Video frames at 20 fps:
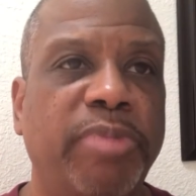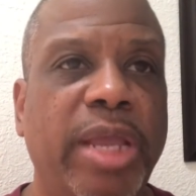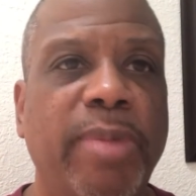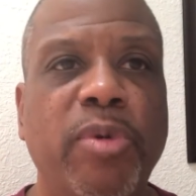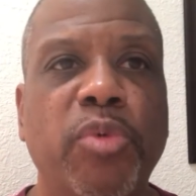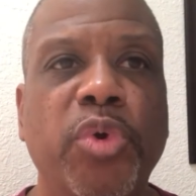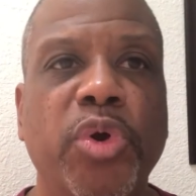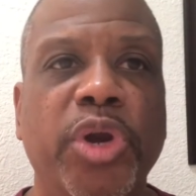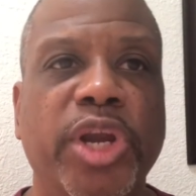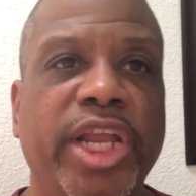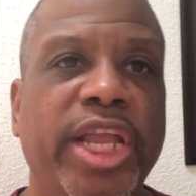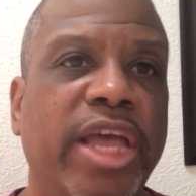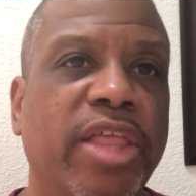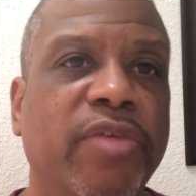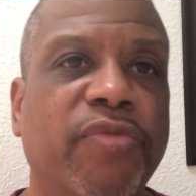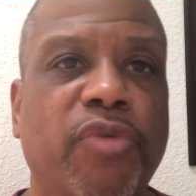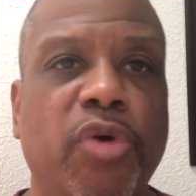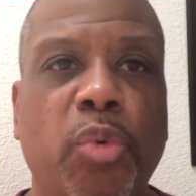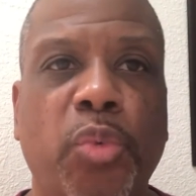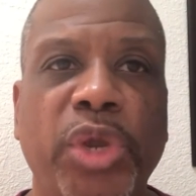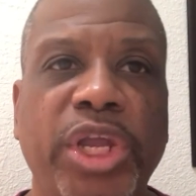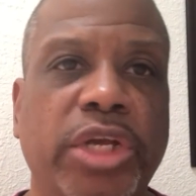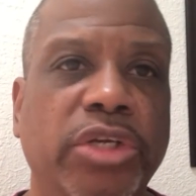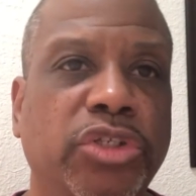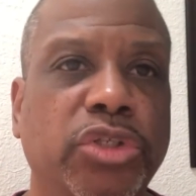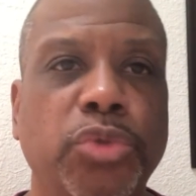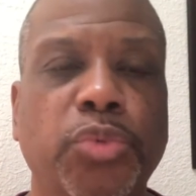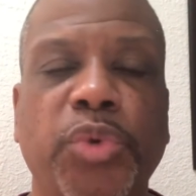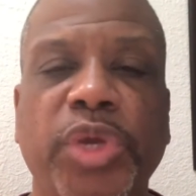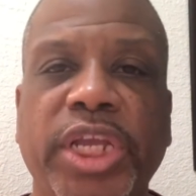maybe we were together for a week or
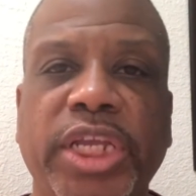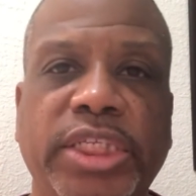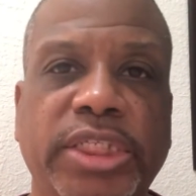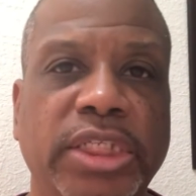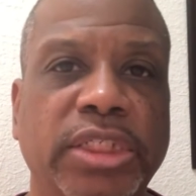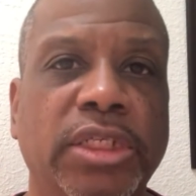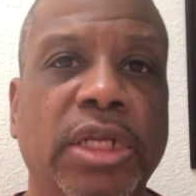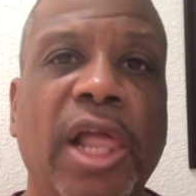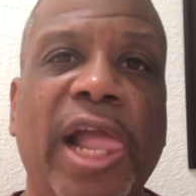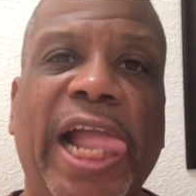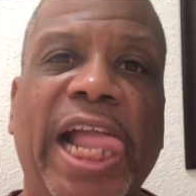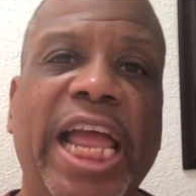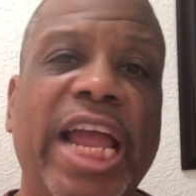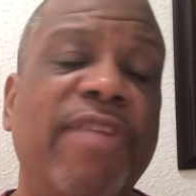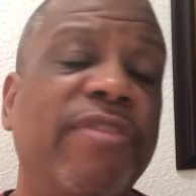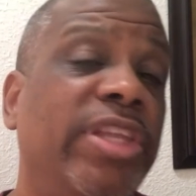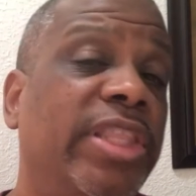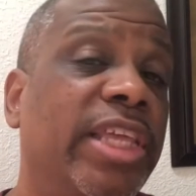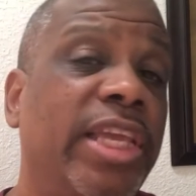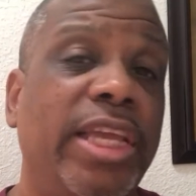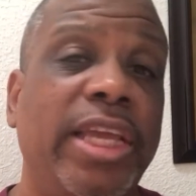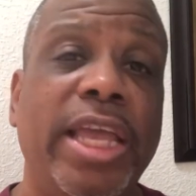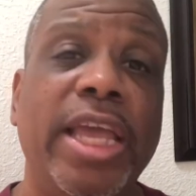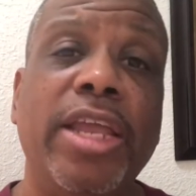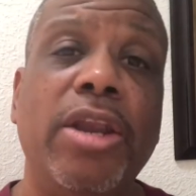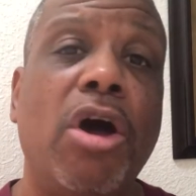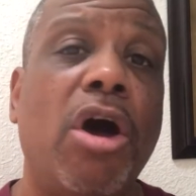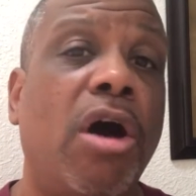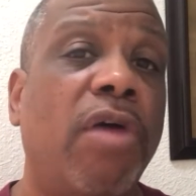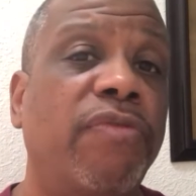2 weeks and everything
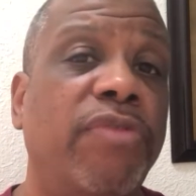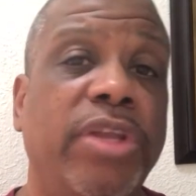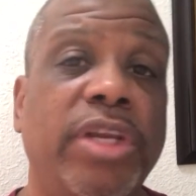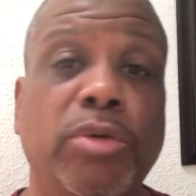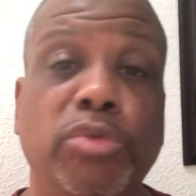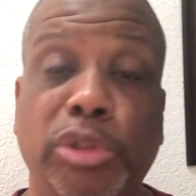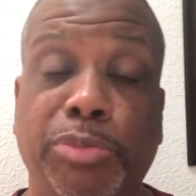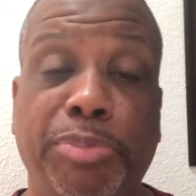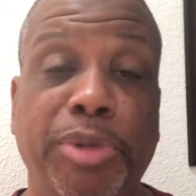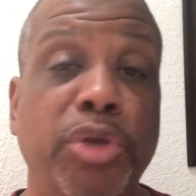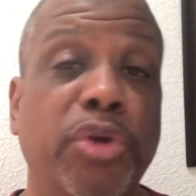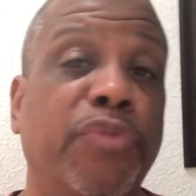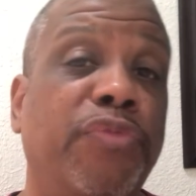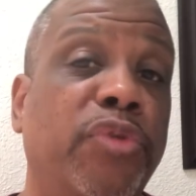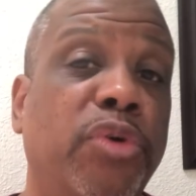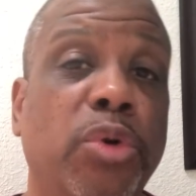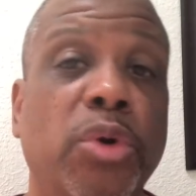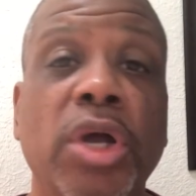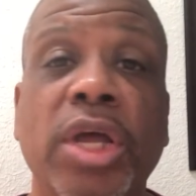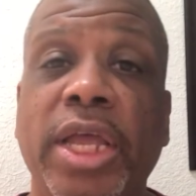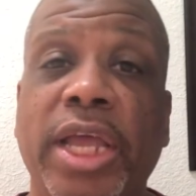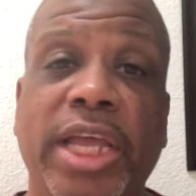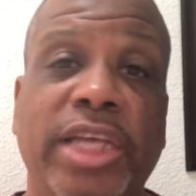hit off and it was beautiful.